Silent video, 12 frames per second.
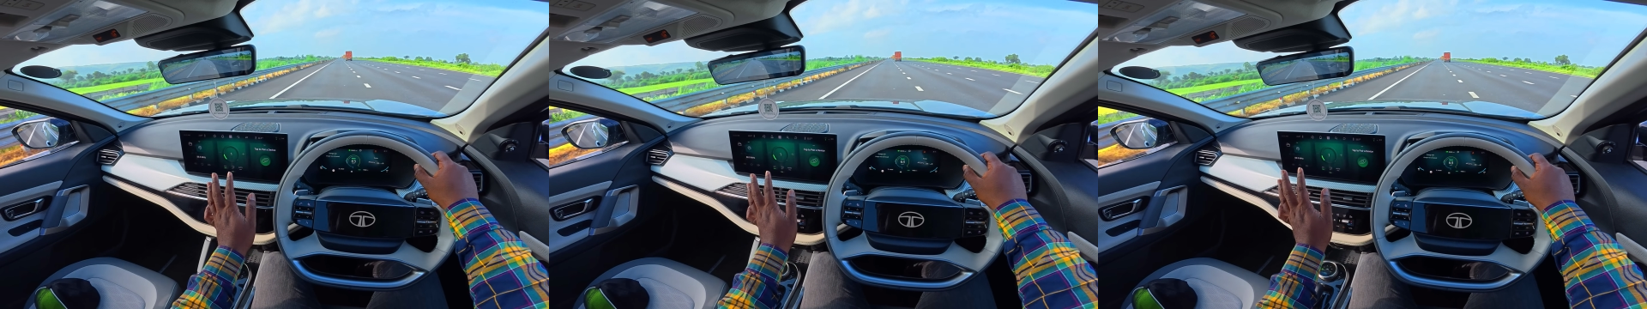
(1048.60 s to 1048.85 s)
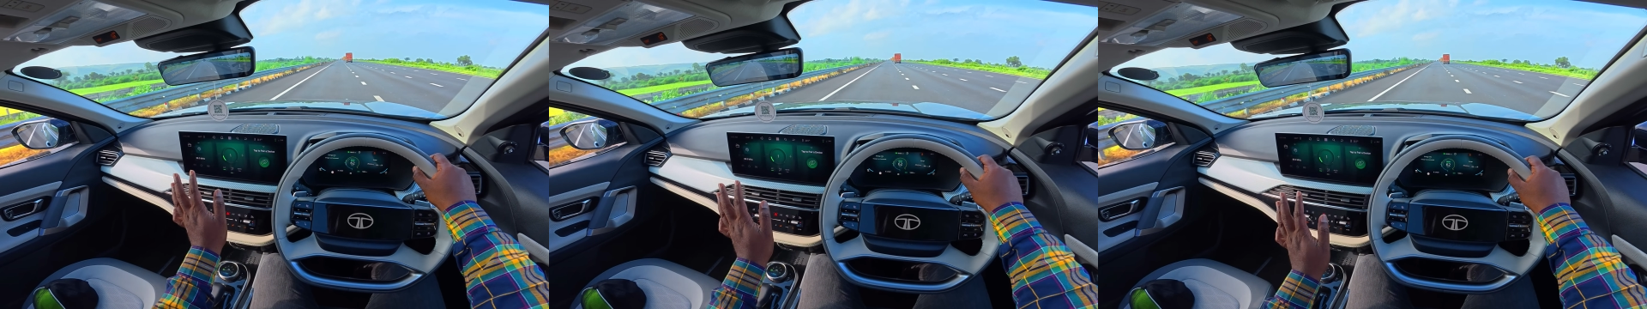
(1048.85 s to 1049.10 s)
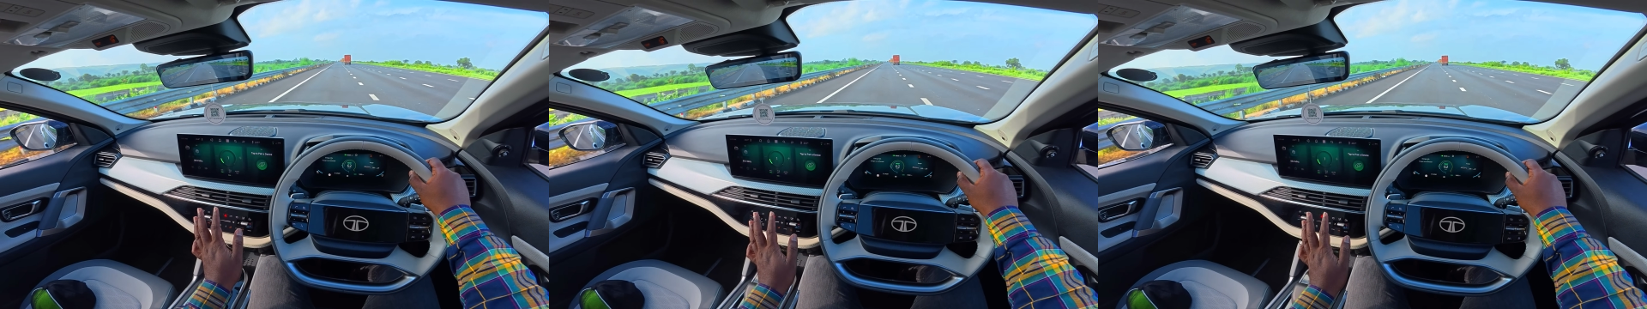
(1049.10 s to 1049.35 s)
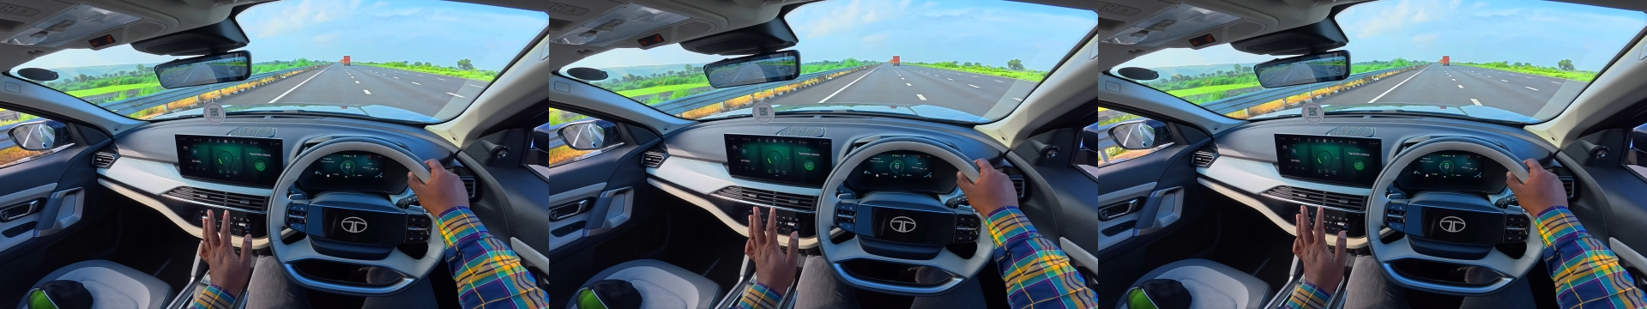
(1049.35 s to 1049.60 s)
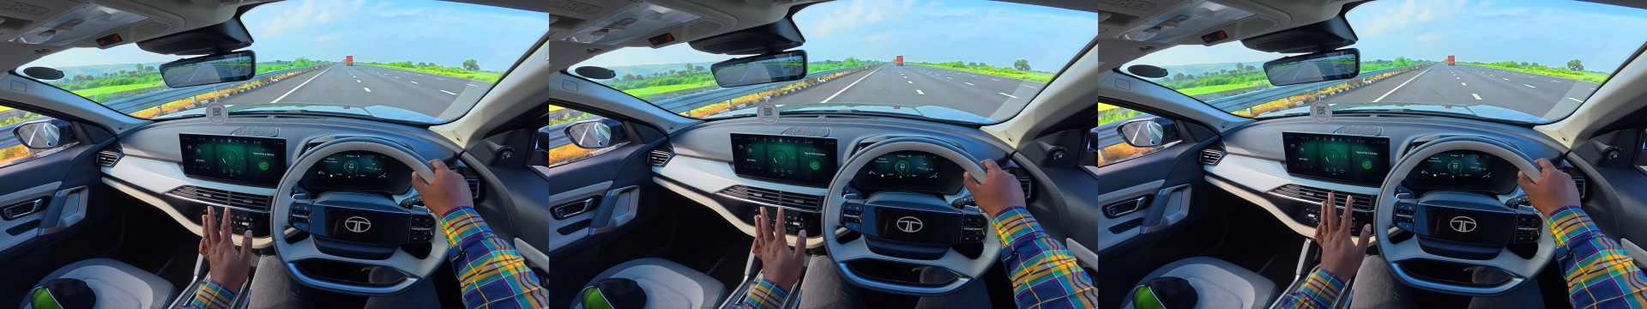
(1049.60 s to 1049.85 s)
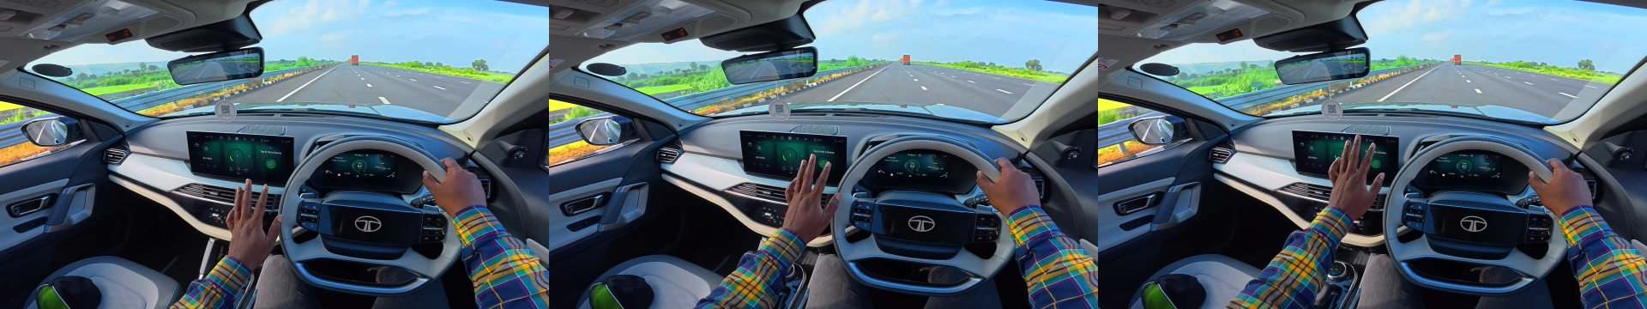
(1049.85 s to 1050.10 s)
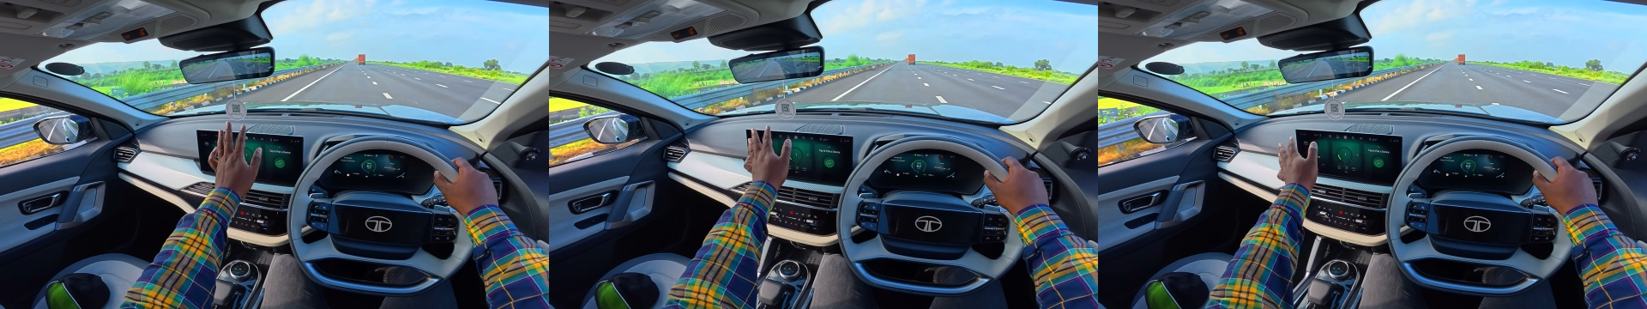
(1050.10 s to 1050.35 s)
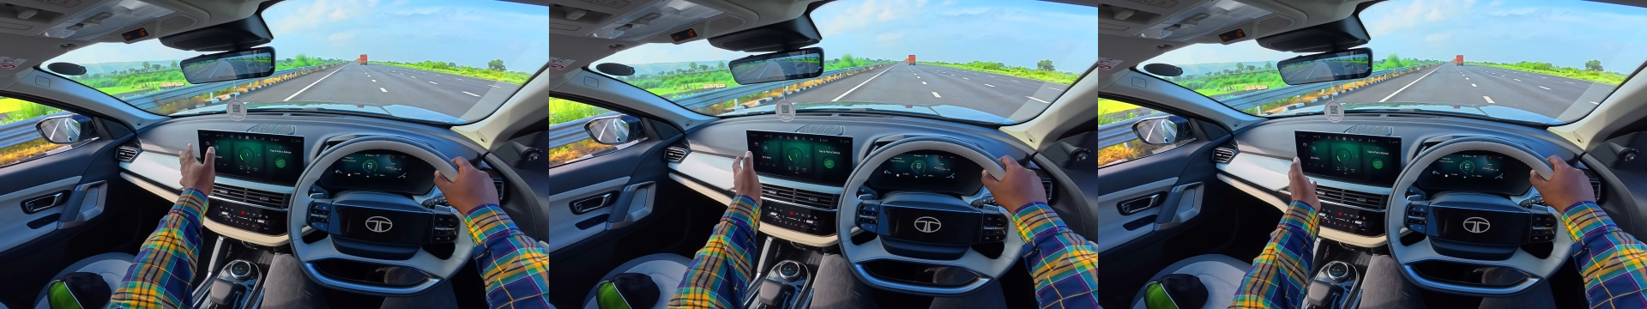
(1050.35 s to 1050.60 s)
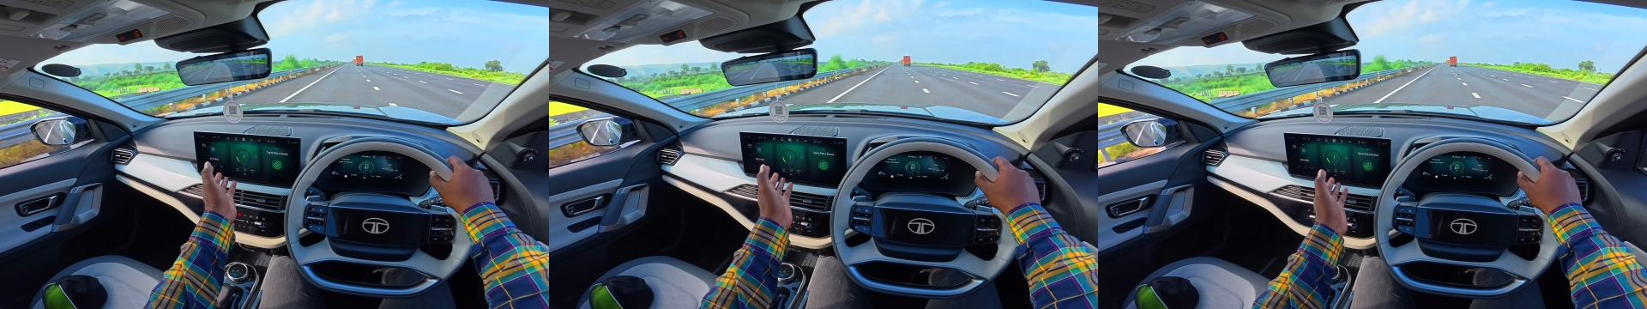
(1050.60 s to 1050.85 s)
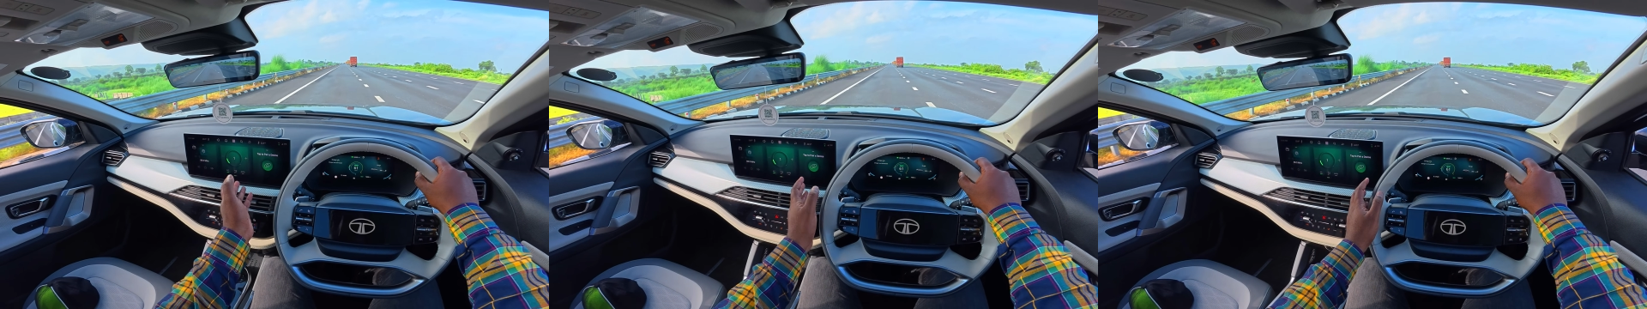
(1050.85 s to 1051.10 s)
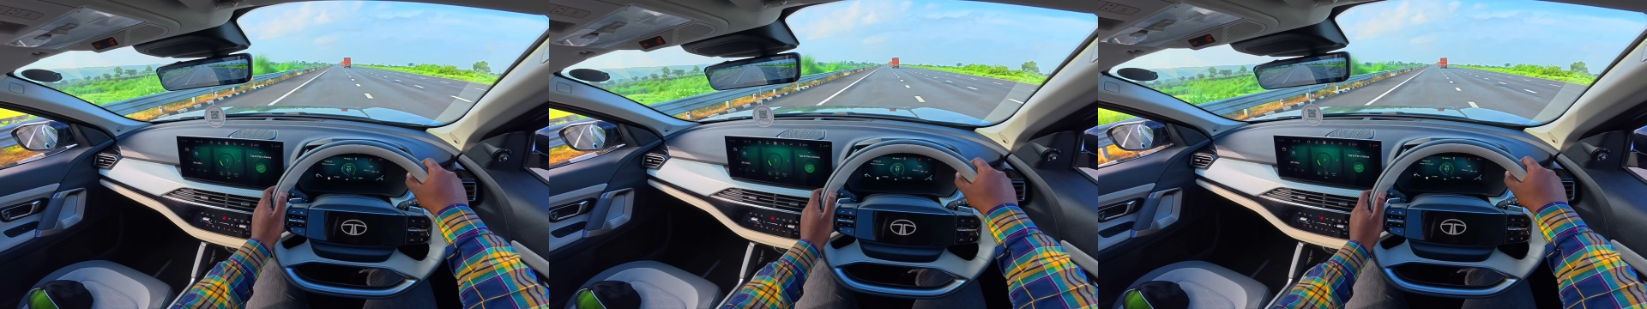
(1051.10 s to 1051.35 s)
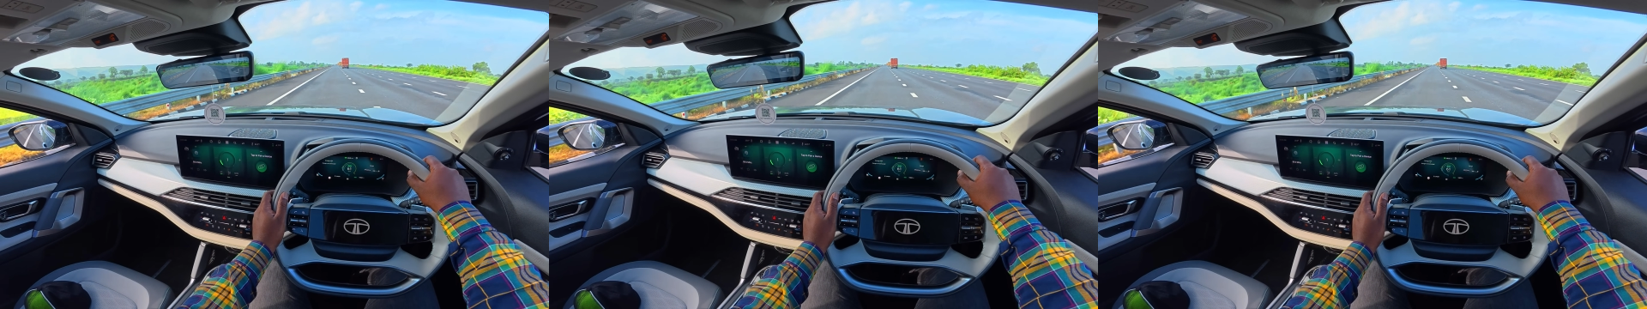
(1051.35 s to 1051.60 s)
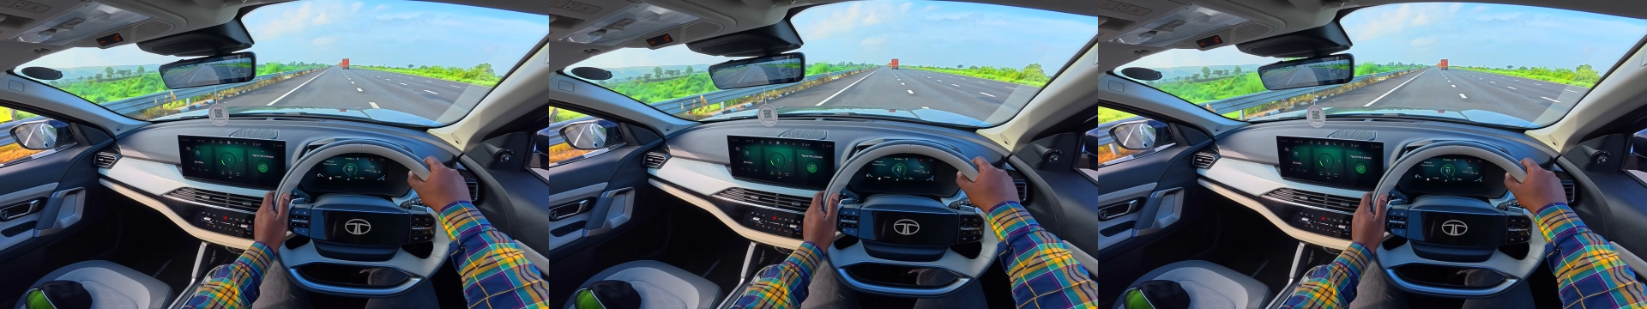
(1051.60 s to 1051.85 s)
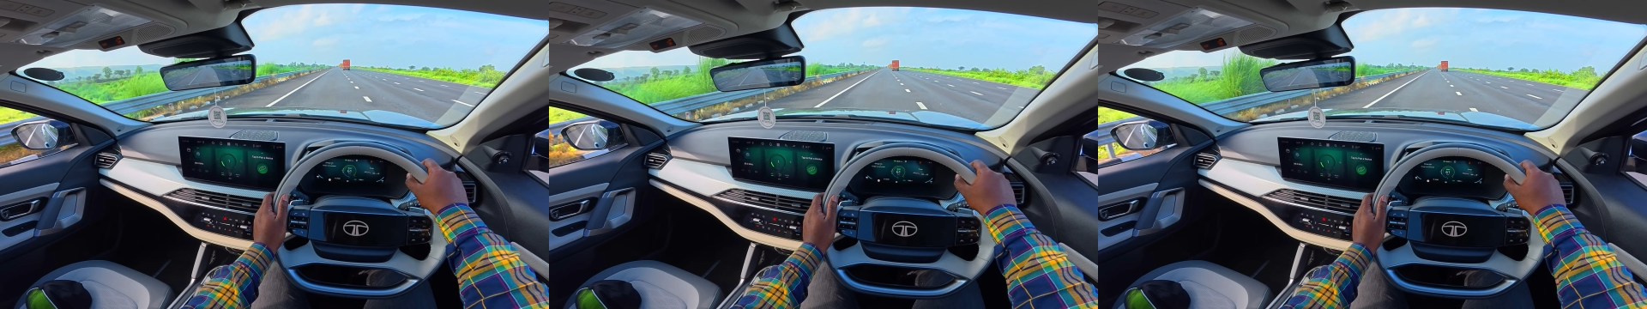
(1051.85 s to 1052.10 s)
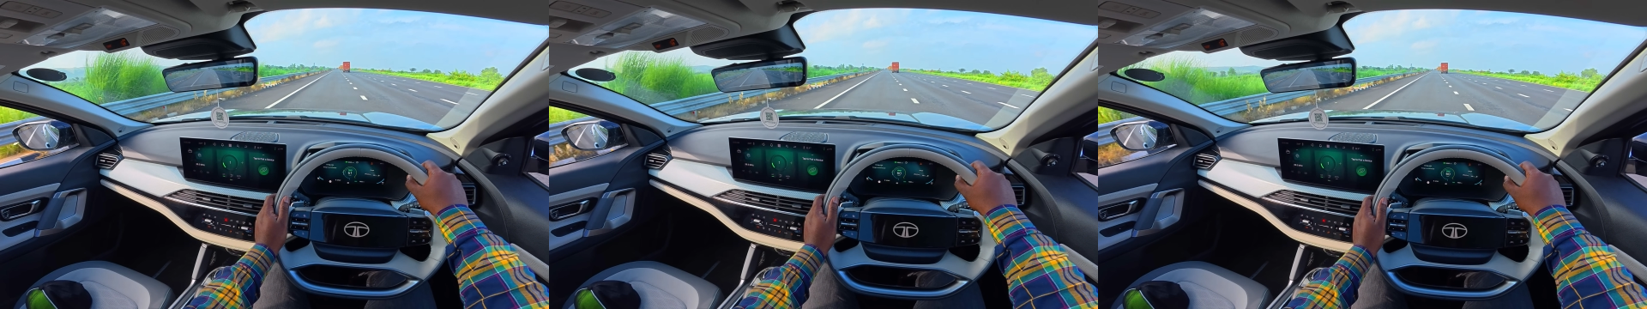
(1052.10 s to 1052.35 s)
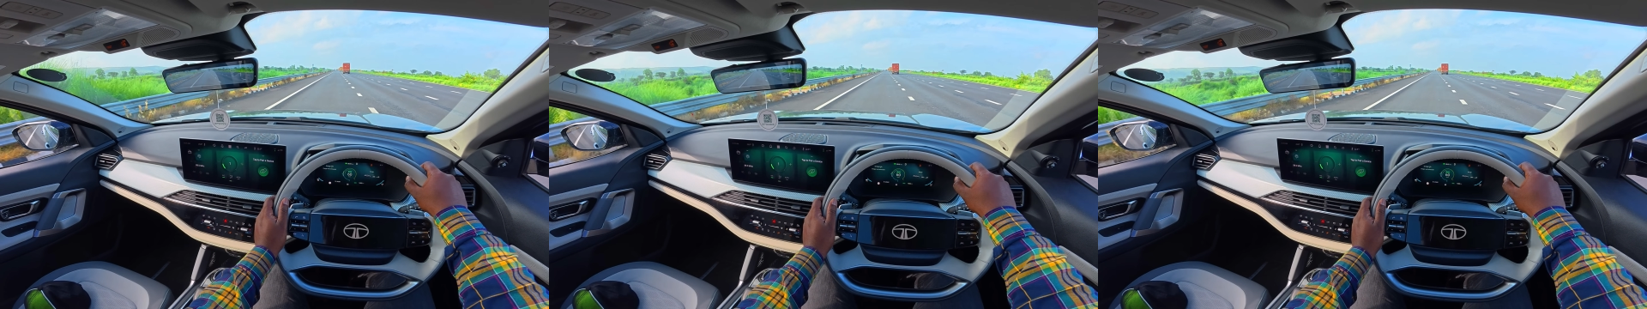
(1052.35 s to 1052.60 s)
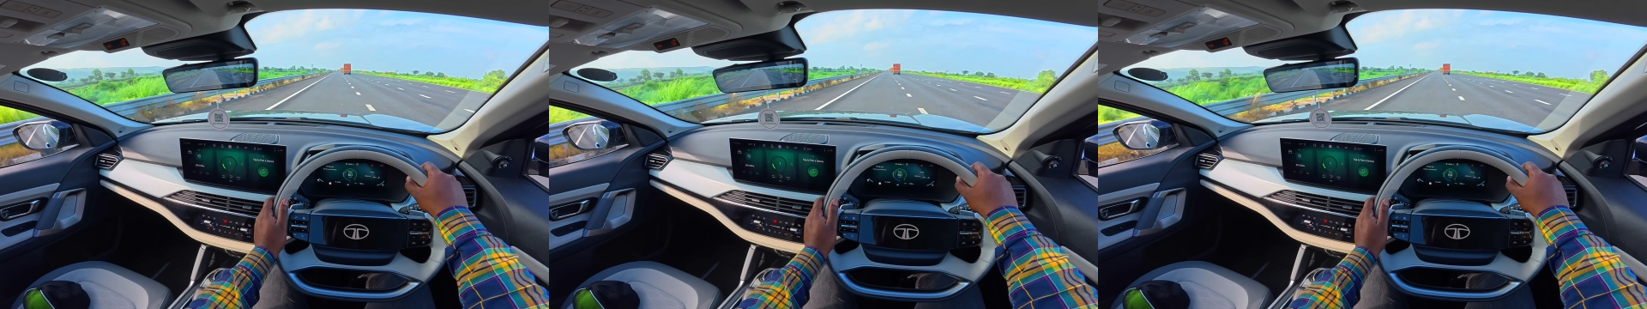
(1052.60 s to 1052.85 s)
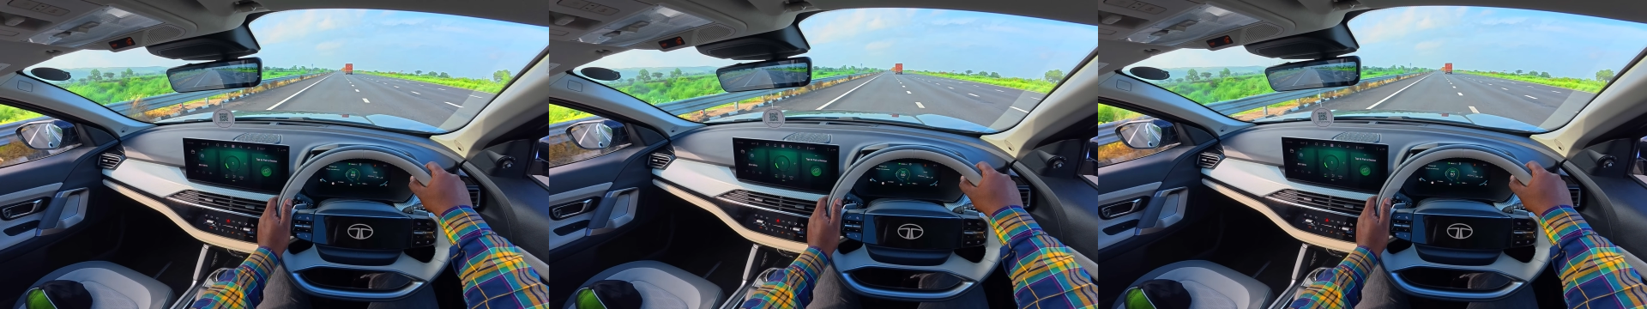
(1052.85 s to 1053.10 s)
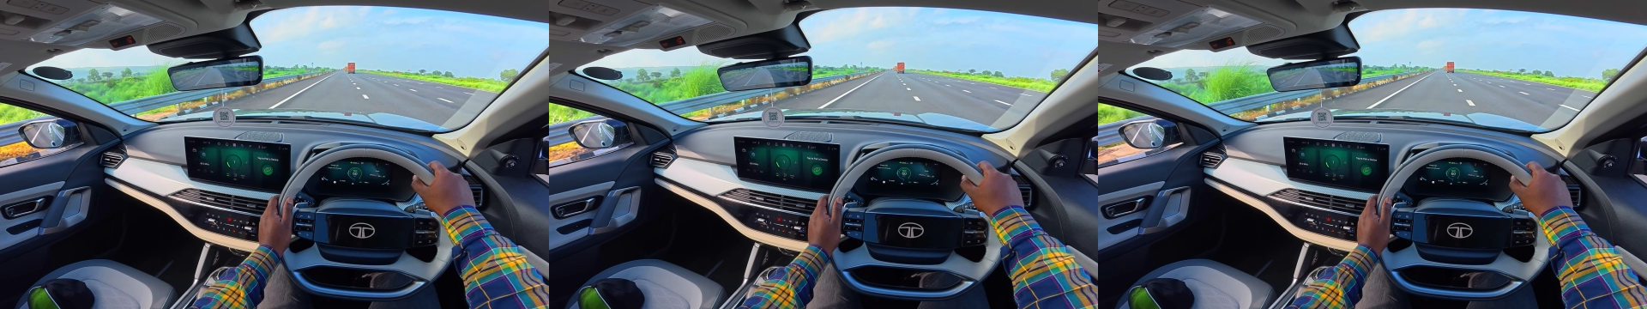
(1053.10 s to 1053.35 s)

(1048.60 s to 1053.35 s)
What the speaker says: [unreadable: no face in view]